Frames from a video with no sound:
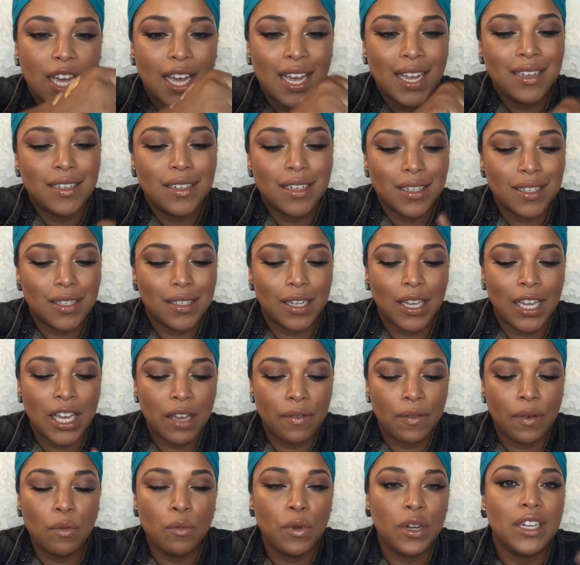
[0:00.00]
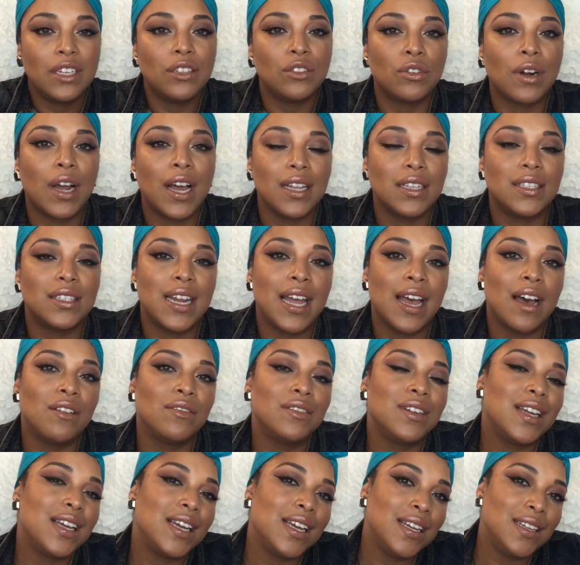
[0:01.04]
it does, even when it dries down,